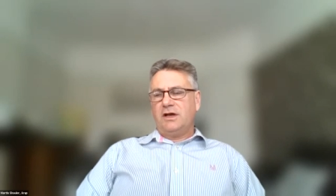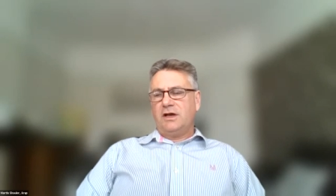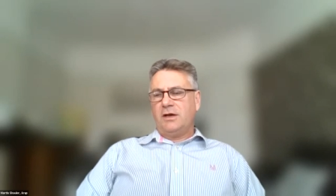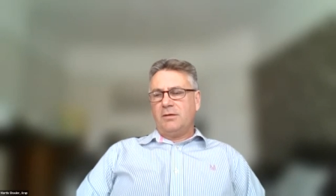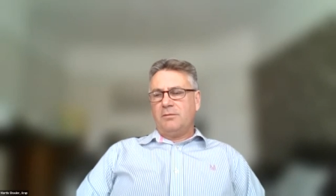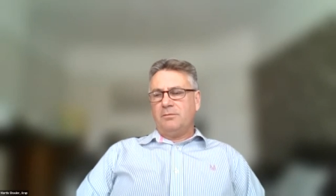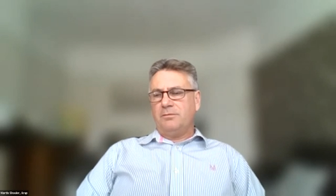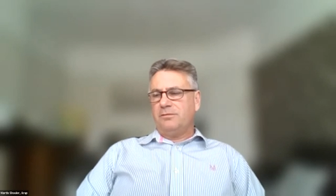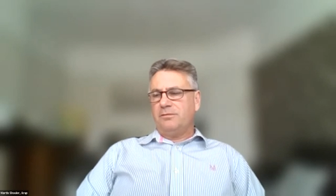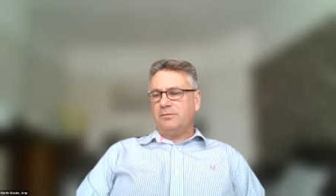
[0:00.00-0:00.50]

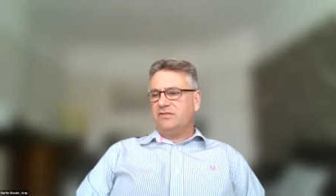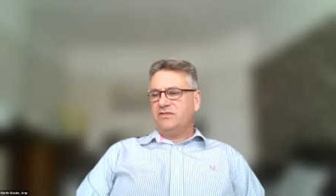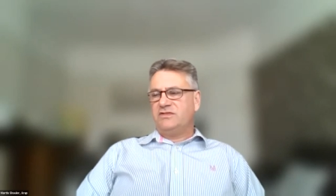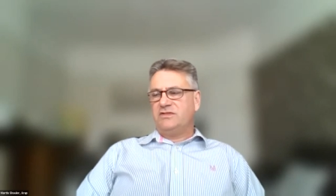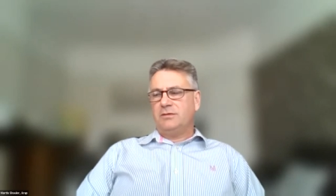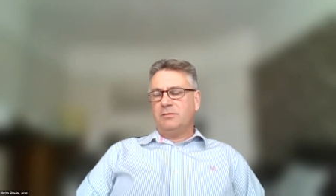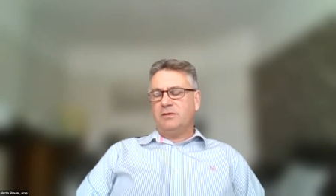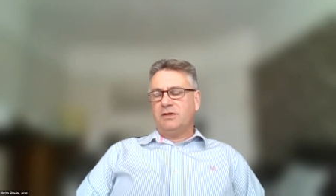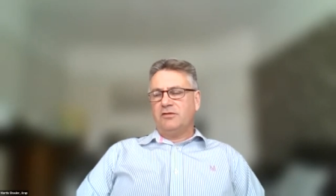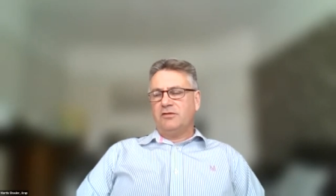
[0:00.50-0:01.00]
um,
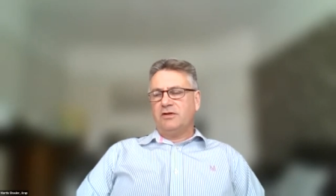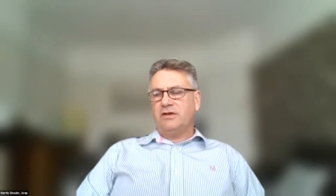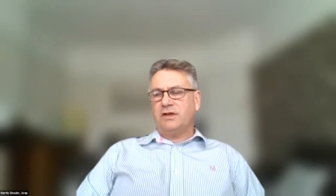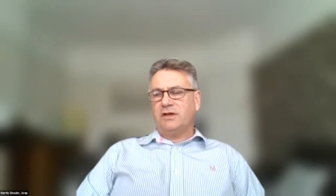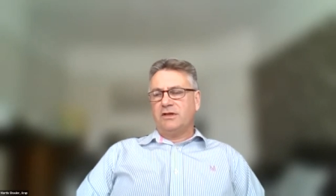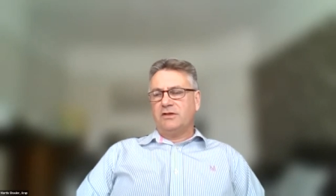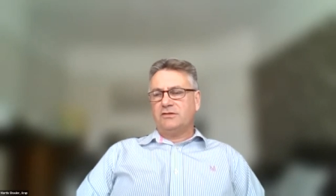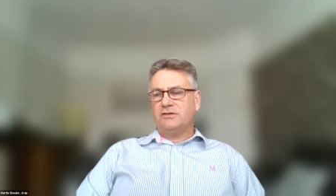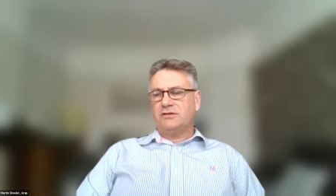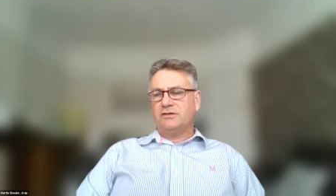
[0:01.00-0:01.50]
similar in
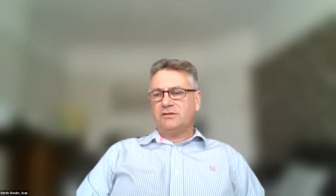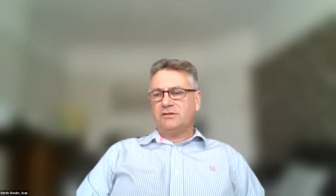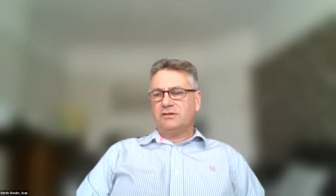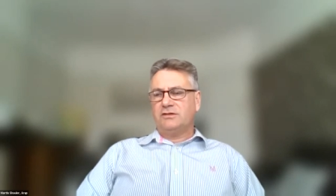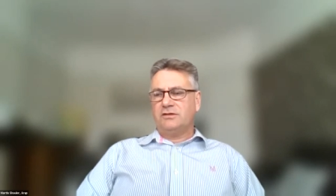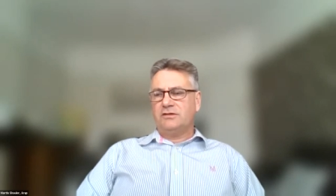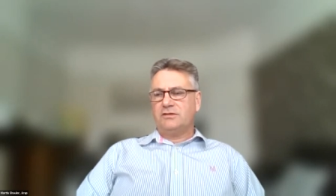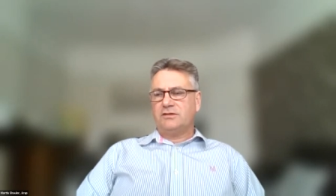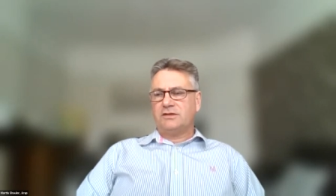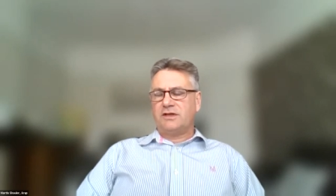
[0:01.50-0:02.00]
nature
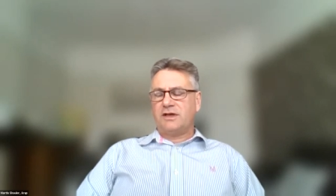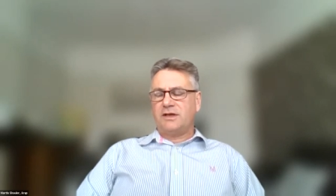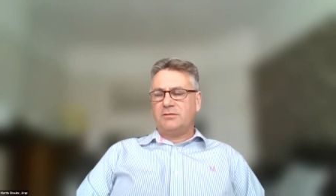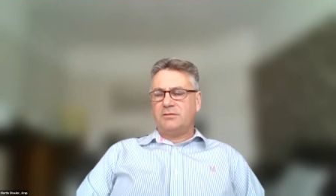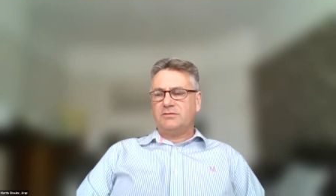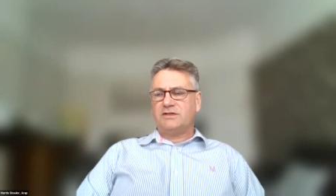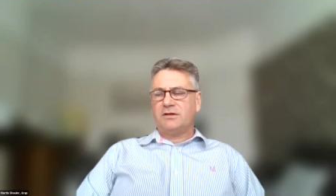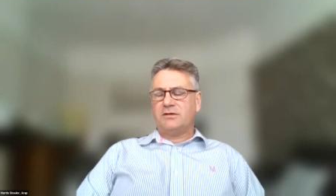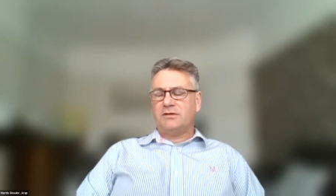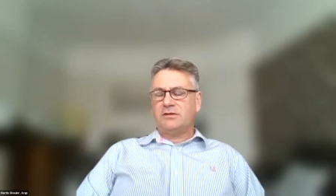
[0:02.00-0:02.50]
to, to
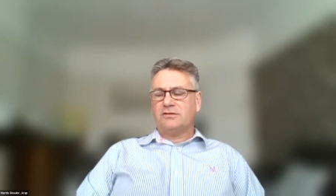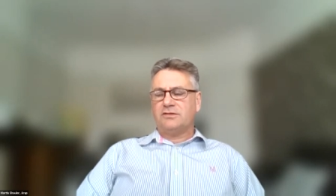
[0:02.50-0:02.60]
Cape Town.